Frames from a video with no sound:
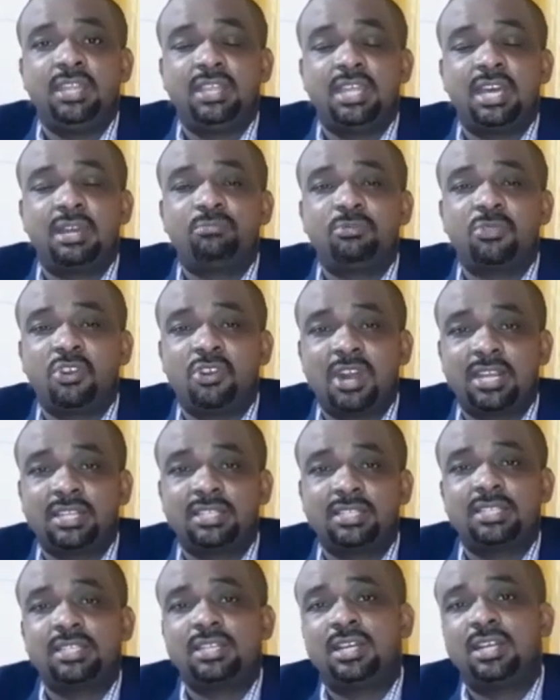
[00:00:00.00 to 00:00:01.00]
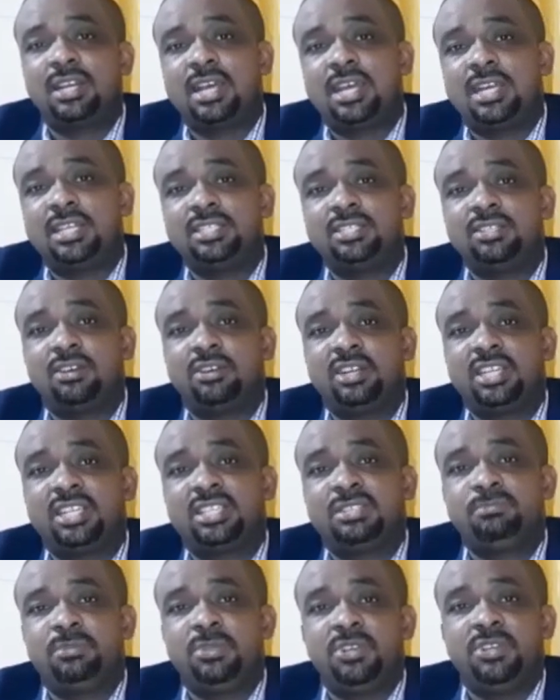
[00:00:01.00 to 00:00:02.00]
That practical hands-on
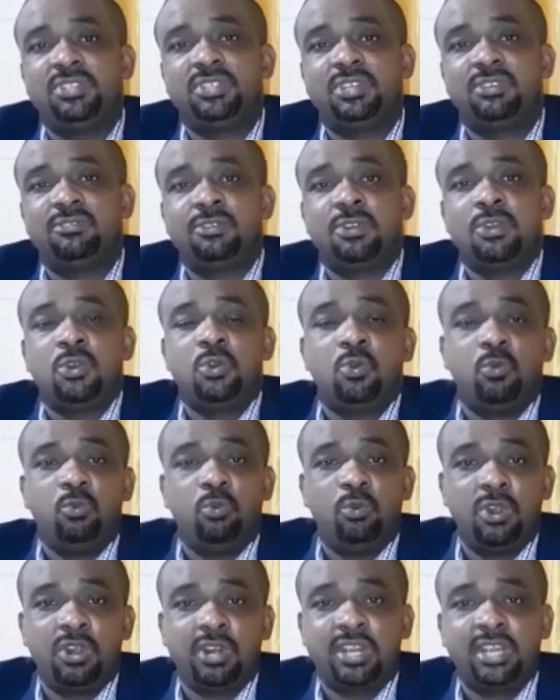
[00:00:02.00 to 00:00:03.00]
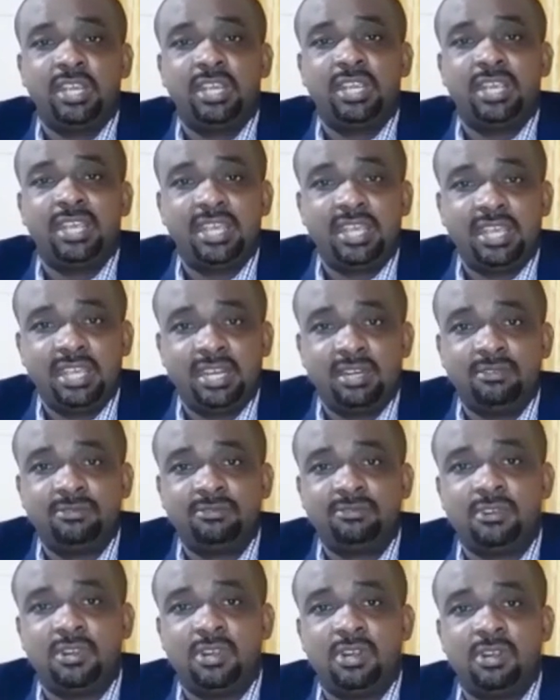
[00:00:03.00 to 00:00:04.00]
experience of working in a
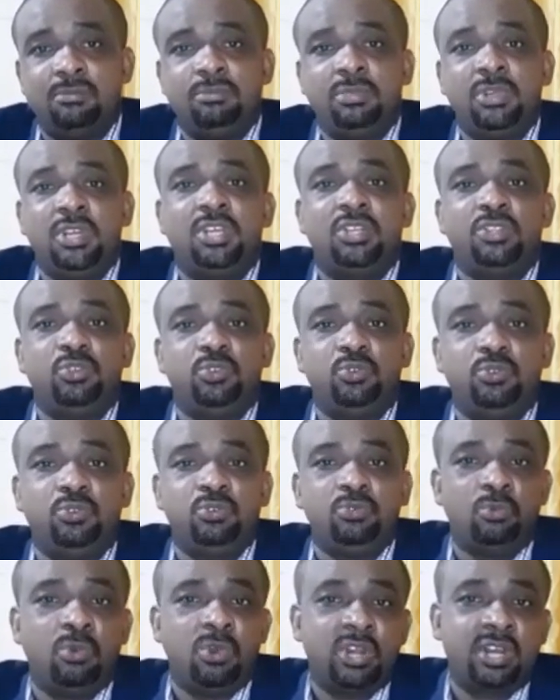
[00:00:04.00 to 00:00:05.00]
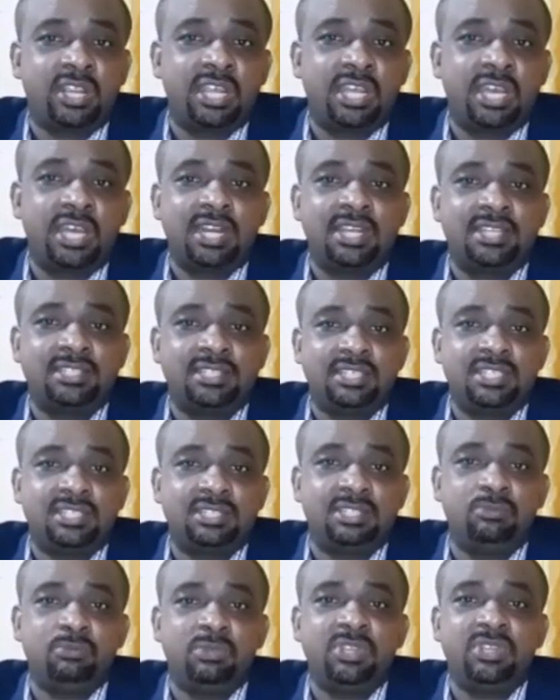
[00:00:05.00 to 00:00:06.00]
firm, working and
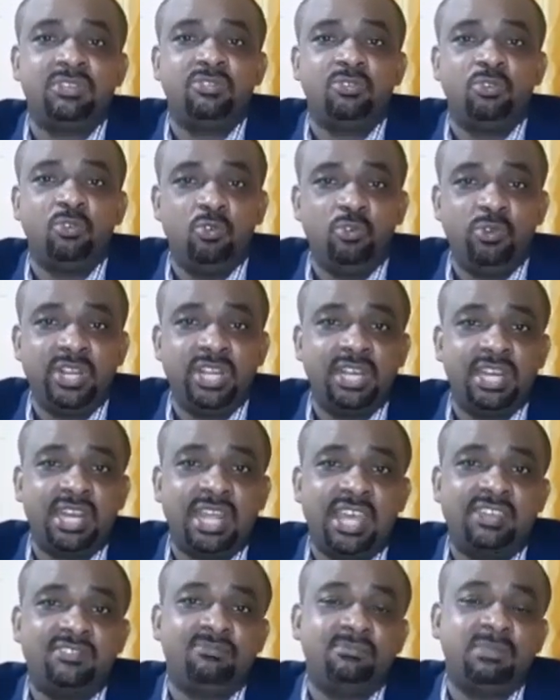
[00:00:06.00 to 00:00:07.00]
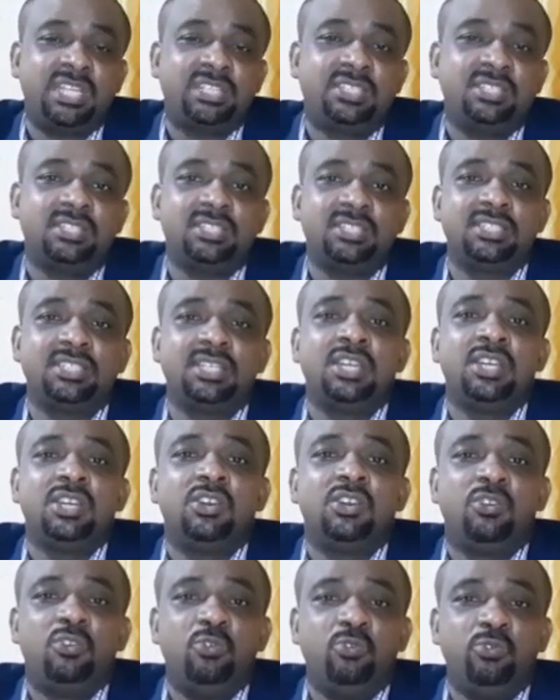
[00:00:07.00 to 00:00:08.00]
assisting with real-life matters,
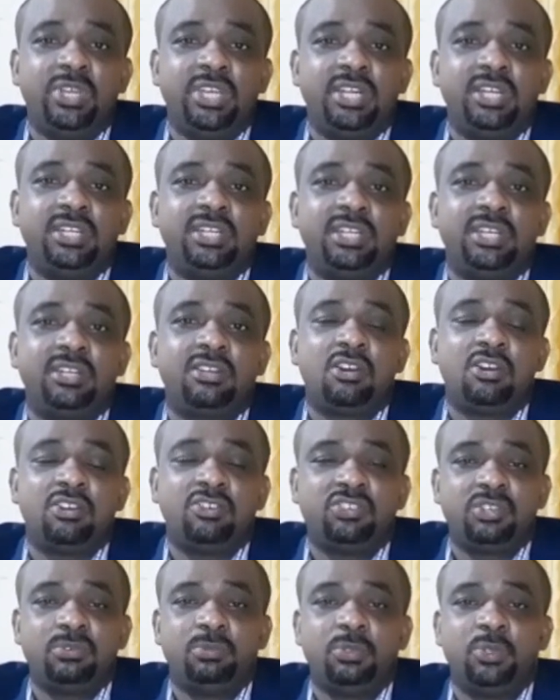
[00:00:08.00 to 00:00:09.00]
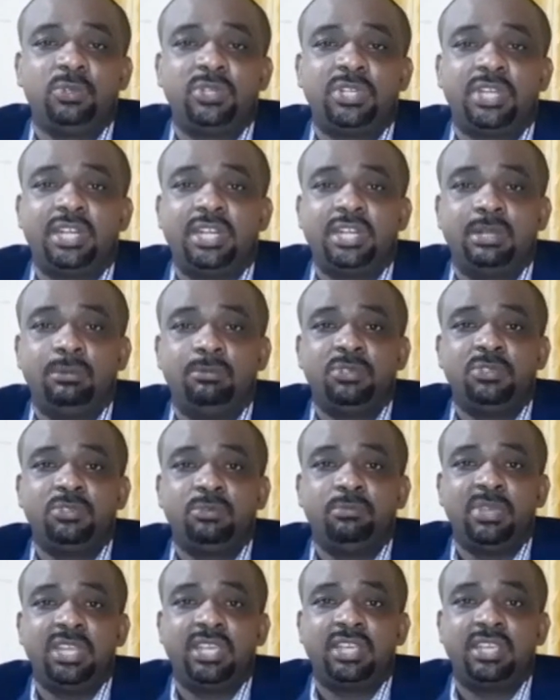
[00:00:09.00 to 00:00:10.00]
really did contribute and help
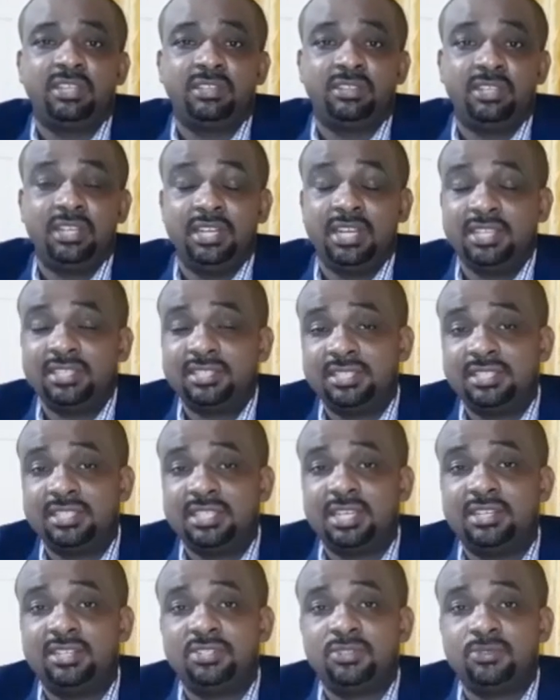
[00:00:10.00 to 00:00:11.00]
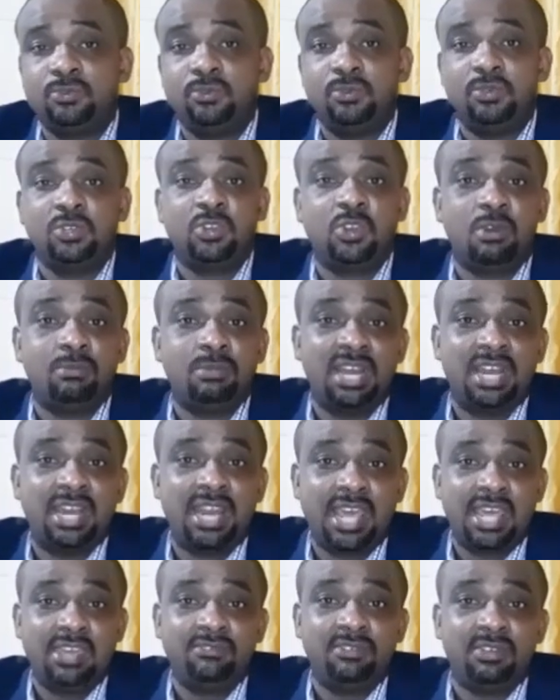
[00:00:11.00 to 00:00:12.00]
to making the lessons at the school come
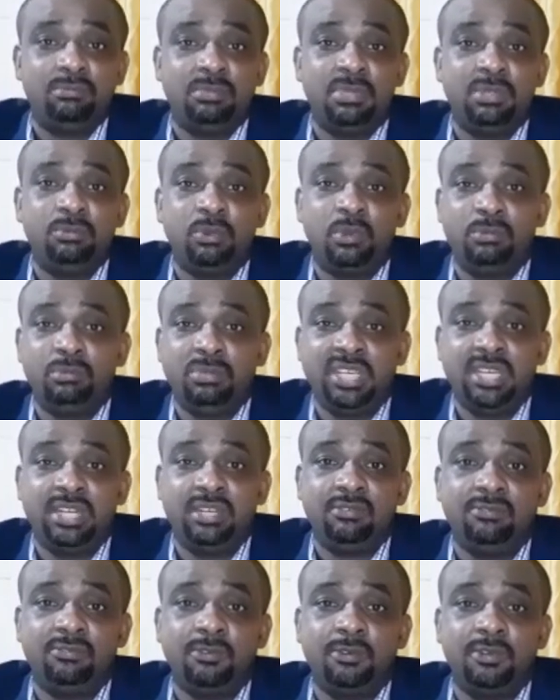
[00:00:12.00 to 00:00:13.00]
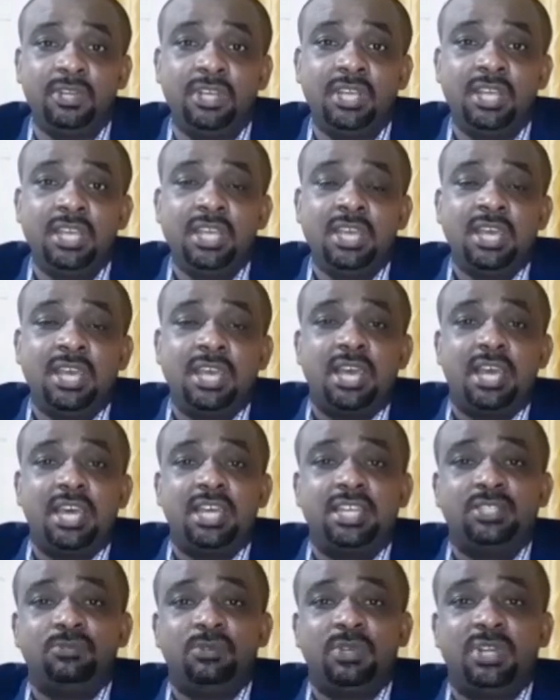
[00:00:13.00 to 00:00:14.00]
alive and be more meaningful,
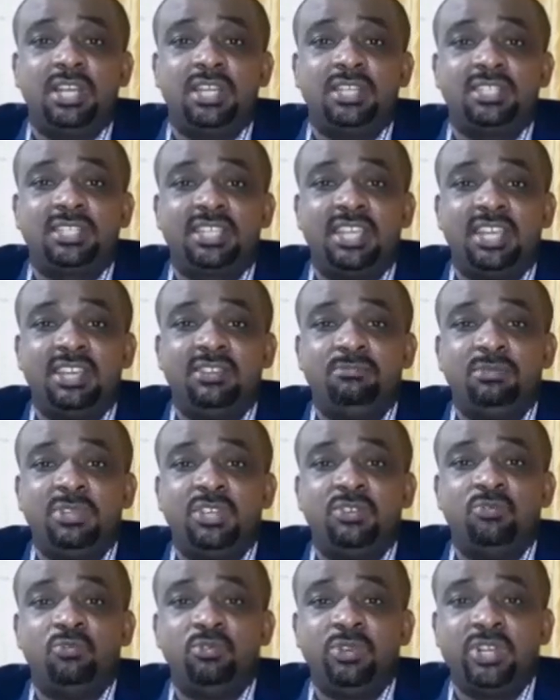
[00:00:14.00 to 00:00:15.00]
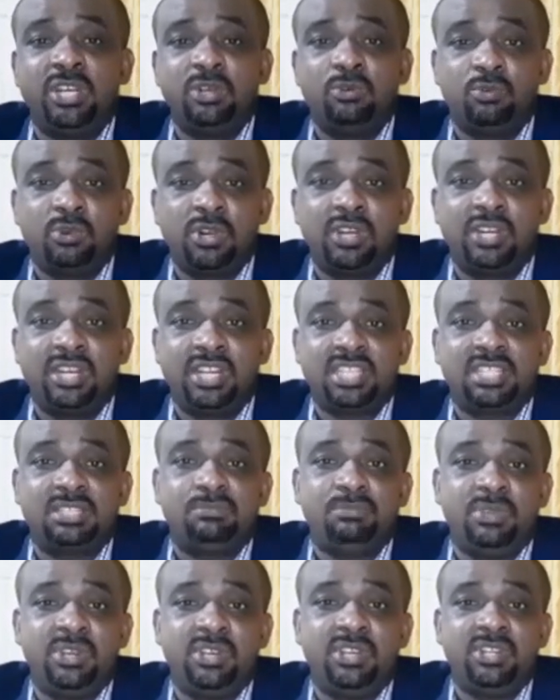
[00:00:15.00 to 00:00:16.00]
as well as gave me real-world
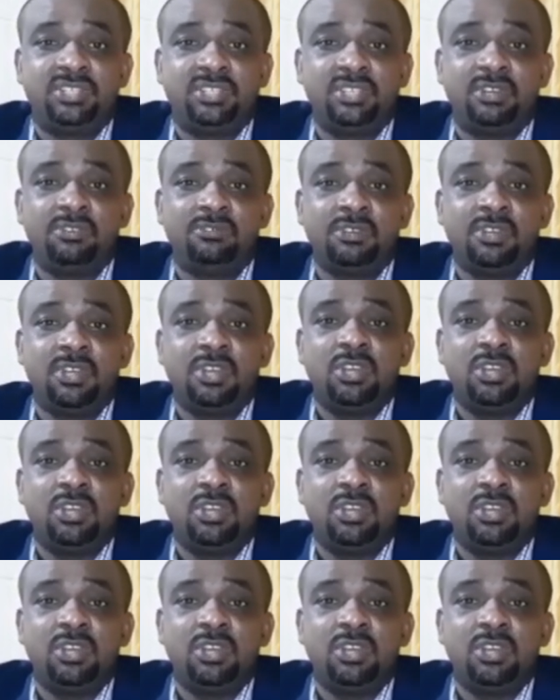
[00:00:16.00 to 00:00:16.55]
experience of